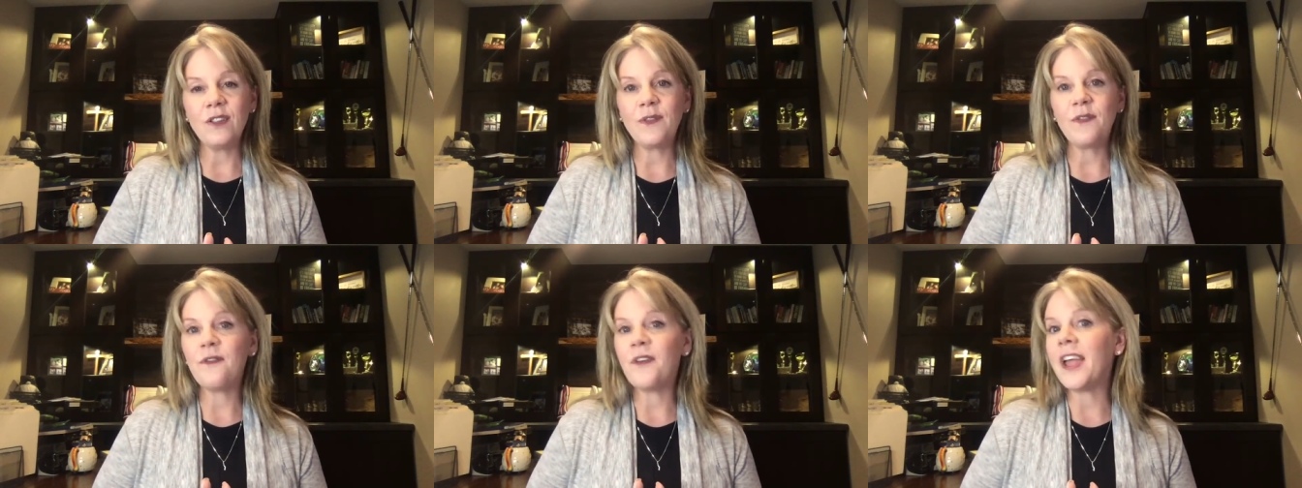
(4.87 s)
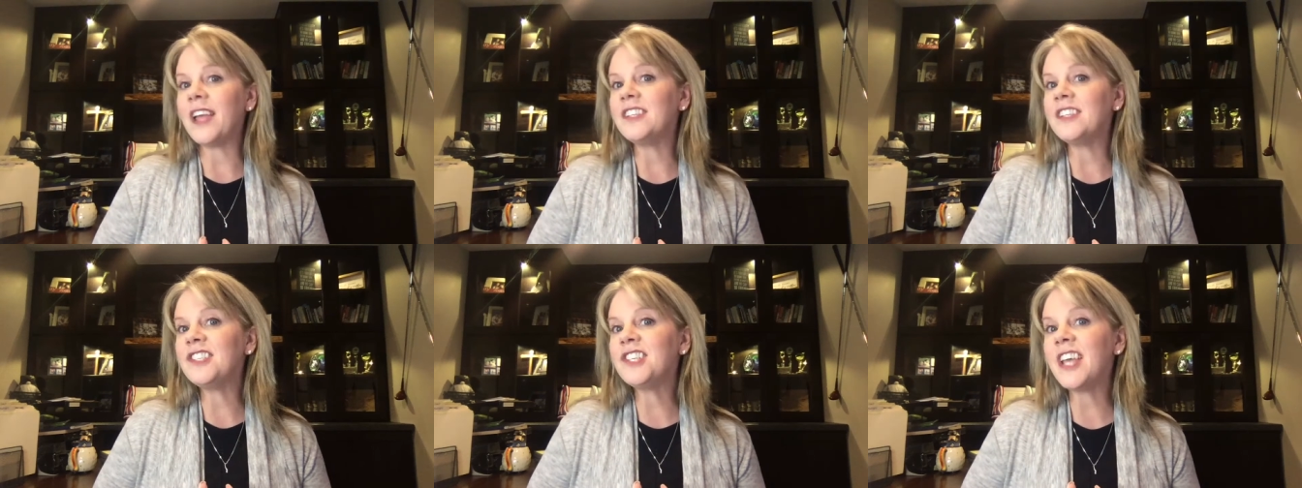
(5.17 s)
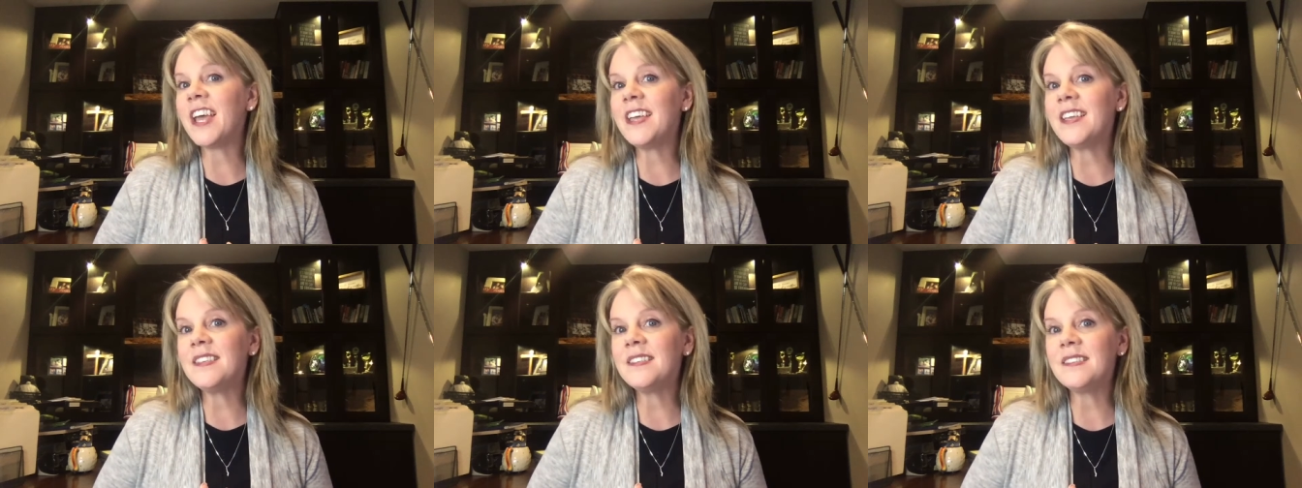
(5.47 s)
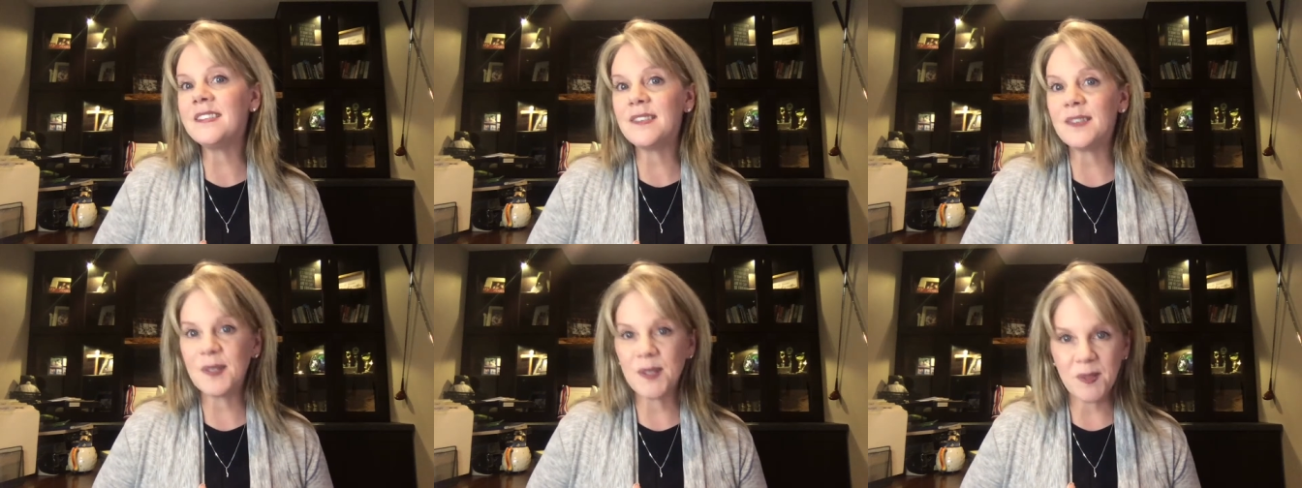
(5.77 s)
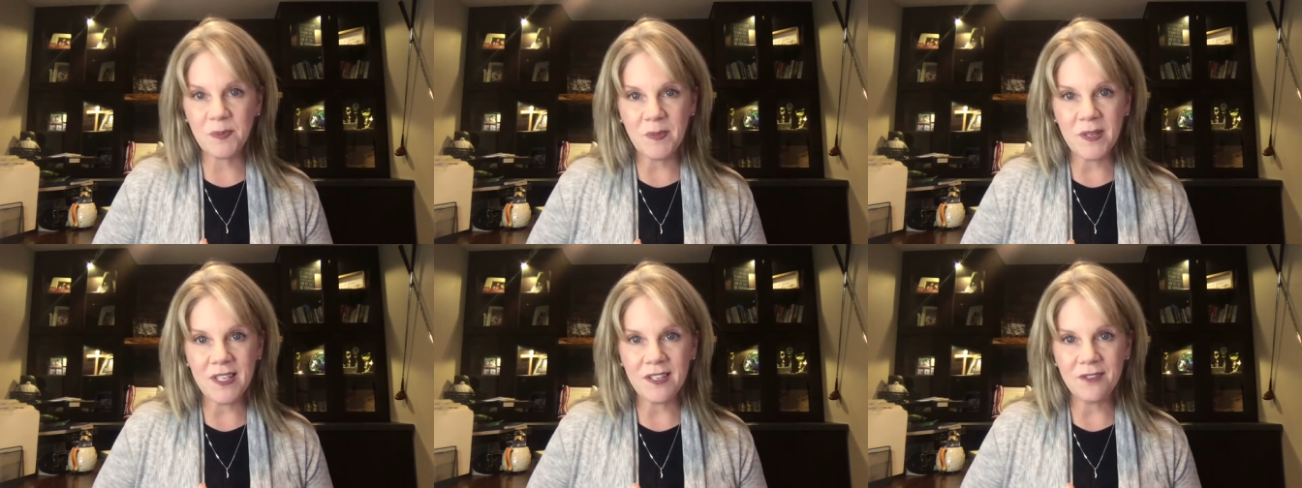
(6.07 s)
Franchise
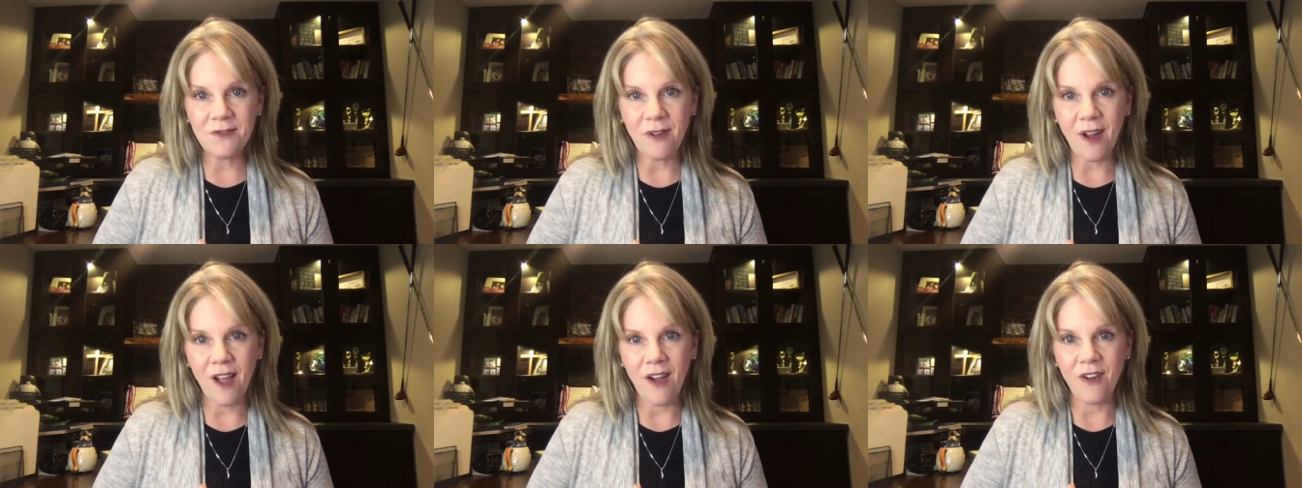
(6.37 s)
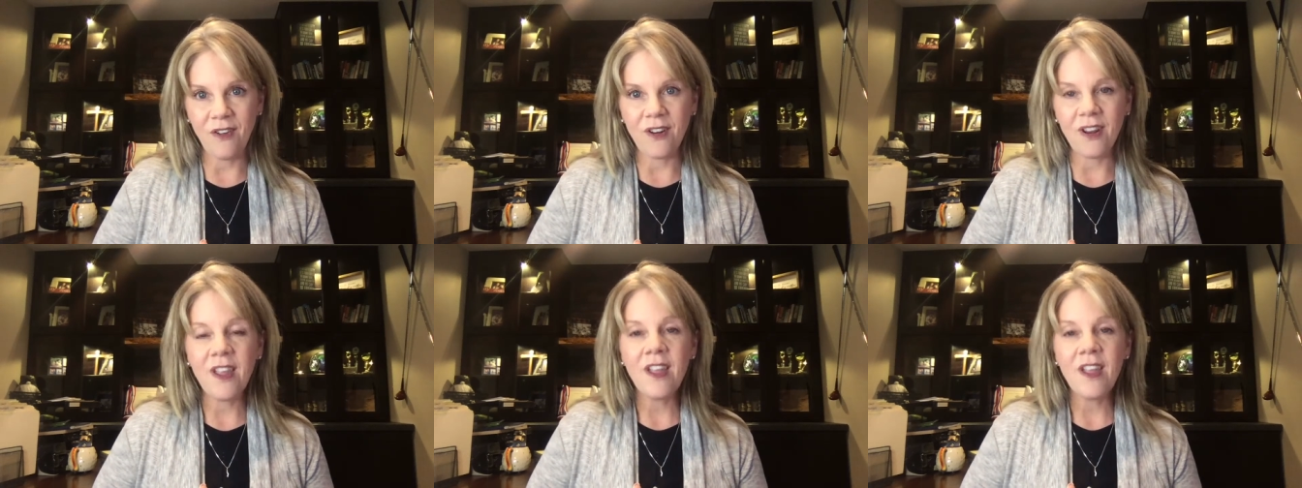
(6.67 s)
Speed Round.